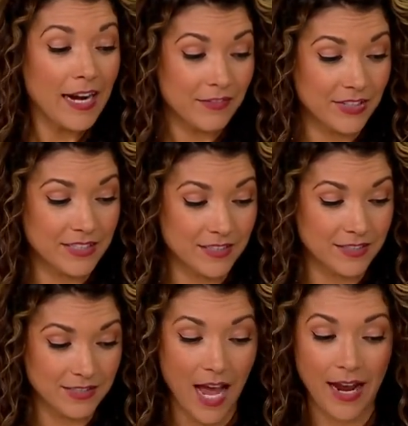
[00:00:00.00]
of his
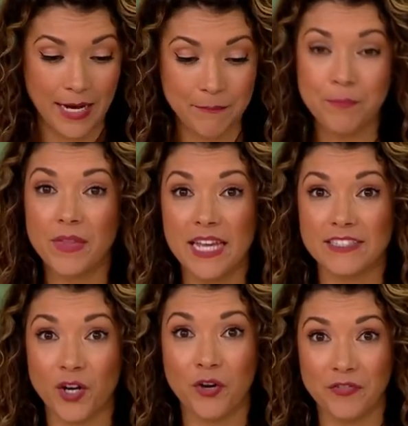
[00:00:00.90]
time. He has
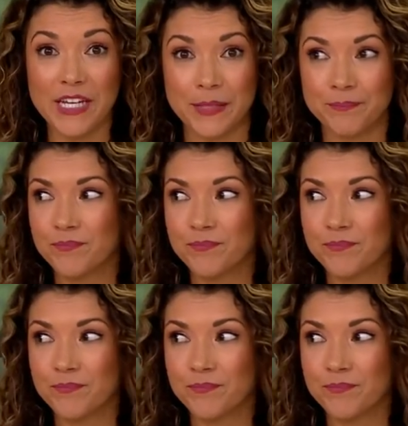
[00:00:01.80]
an RV.